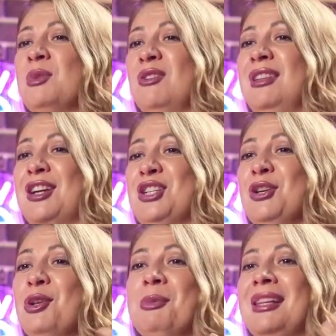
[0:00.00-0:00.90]
of luxury,
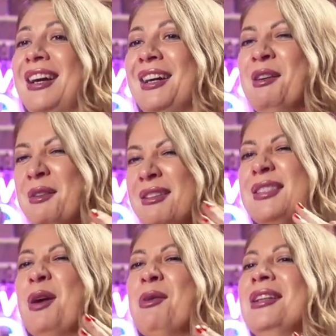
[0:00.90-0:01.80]
you'll be like
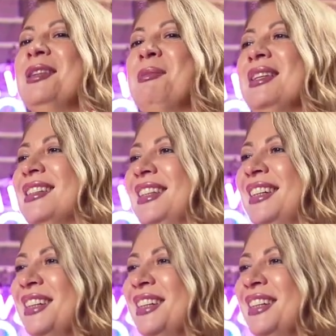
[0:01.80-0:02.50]
somewhere in the middle,